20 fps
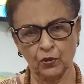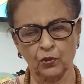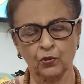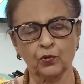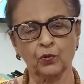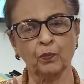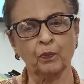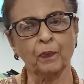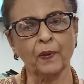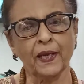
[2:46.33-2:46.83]

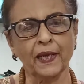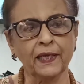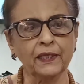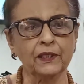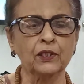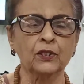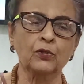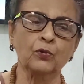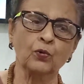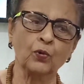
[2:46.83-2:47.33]
to play
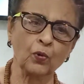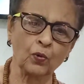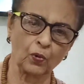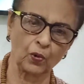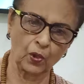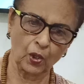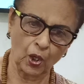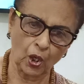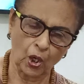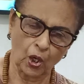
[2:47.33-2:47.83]
the role
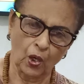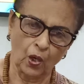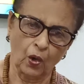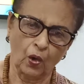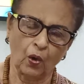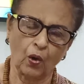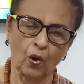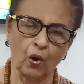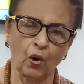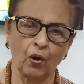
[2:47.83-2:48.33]

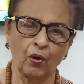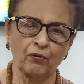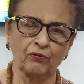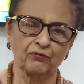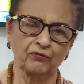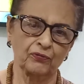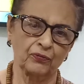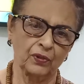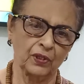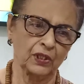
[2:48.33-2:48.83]
of
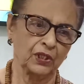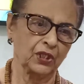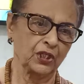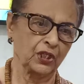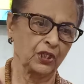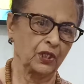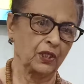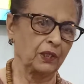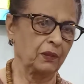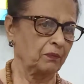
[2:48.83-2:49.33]

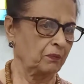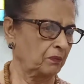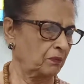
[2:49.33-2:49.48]
the